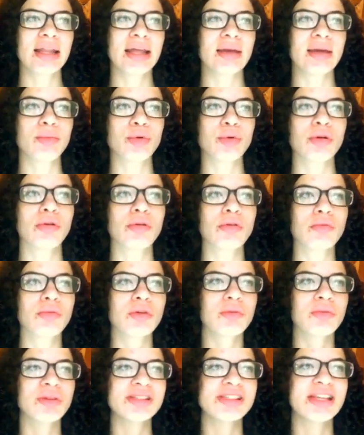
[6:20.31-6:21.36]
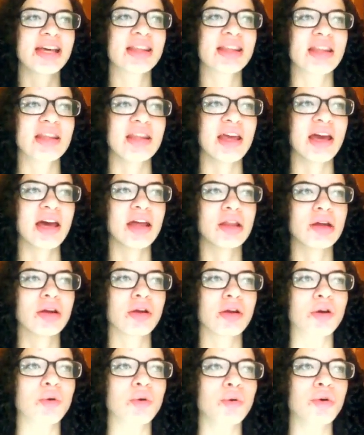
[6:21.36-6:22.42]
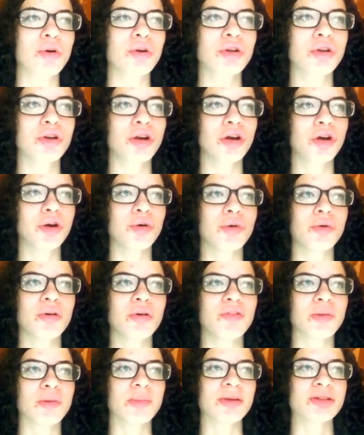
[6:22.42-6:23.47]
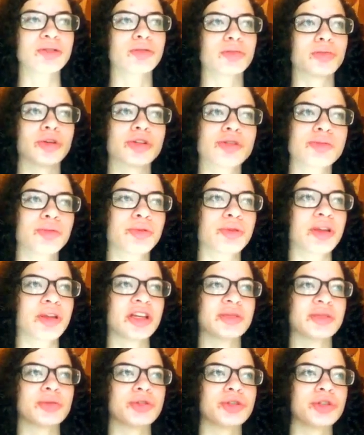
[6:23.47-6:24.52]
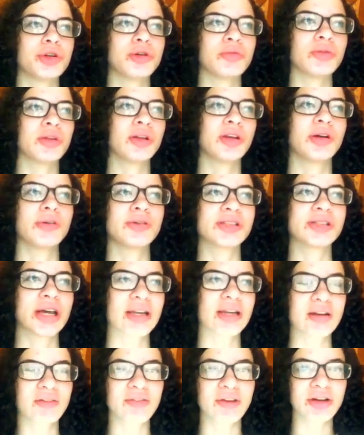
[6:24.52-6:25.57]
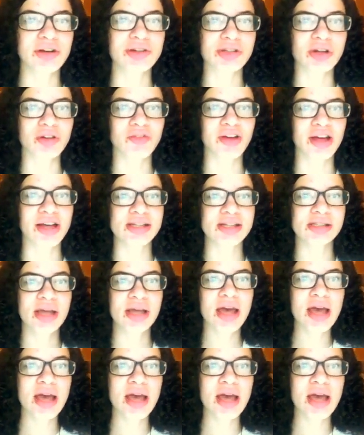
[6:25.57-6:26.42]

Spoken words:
like more with one side than the other, or, you know, if you're mixed with multiple things but you don't really know what to identify yourself as,